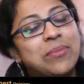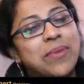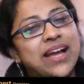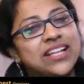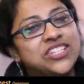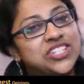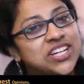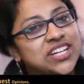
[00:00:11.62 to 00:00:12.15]

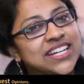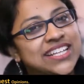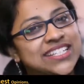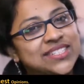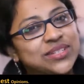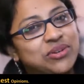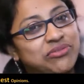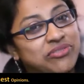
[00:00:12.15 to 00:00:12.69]
My journey
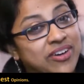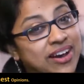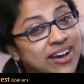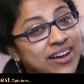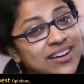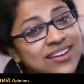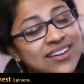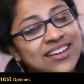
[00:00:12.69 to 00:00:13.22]
so
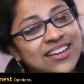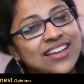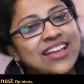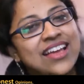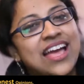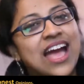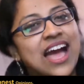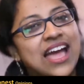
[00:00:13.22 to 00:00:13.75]
far,
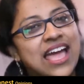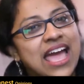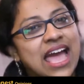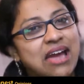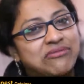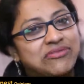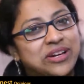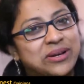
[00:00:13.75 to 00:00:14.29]
I
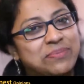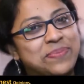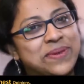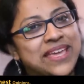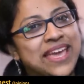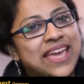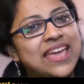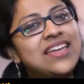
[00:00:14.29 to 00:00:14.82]
have a
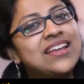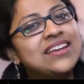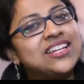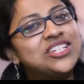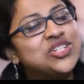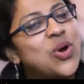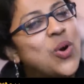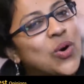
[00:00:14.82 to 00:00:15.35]
BA
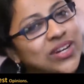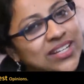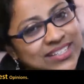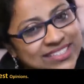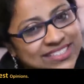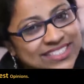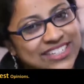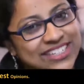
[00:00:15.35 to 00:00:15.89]
English
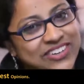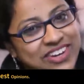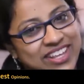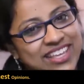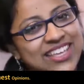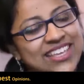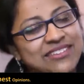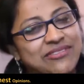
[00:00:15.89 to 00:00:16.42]
Honours
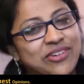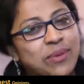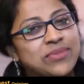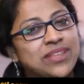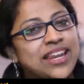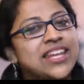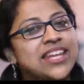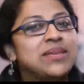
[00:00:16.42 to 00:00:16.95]
degree from
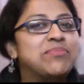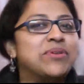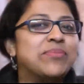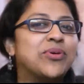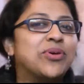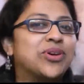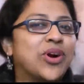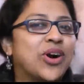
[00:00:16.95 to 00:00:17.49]
the Lady
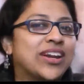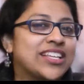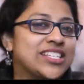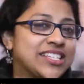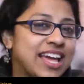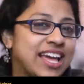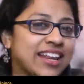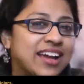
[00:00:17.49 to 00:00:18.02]
Brabourne
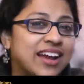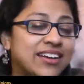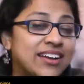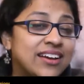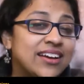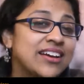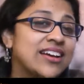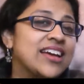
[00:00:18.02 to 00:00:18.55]
College,
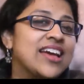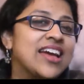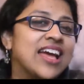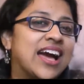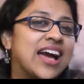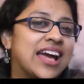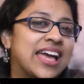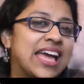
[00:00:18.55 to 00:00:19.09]
Calcutta.
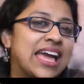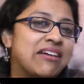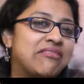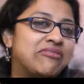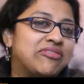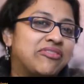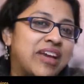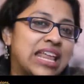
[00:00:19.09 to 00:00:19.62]
I
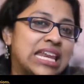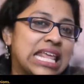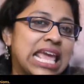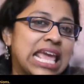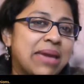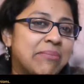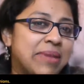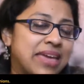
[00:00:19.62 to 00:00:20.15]
have an
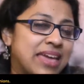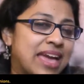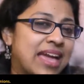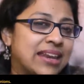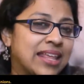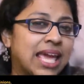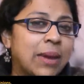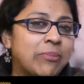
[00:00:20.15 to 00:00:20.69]
MA
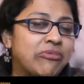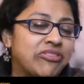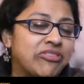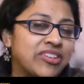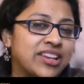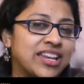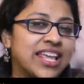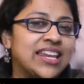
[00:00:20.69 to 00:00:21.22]
and
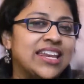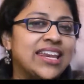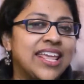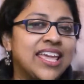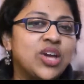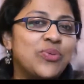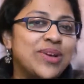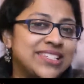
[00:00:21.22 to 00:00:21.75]
MPhil in
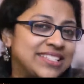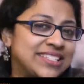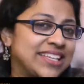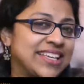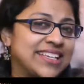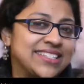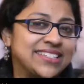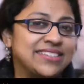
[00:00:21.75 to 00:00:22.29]

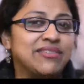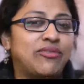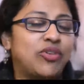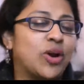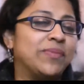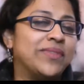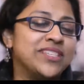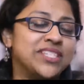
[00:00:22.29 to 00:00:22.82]
Linguistics
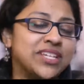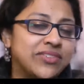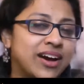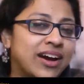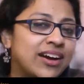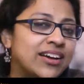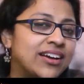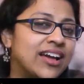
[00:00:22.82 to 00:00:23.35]
from the
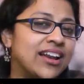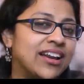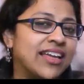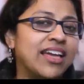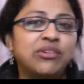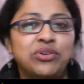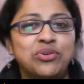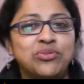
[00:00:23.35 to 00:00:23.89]
Jawaharlal
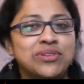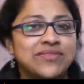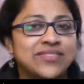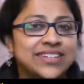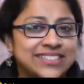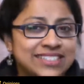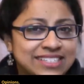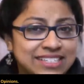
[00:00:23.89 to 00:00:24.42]
Nehru
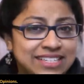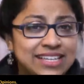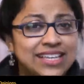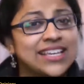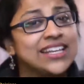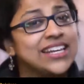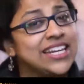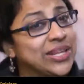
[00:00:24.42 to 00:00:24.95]
University,
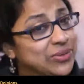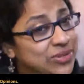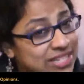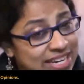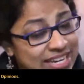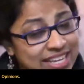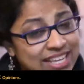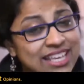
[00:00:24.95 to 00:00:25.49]
New
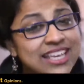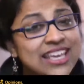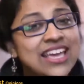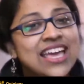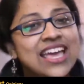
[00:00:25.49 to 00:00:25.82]
Delhi.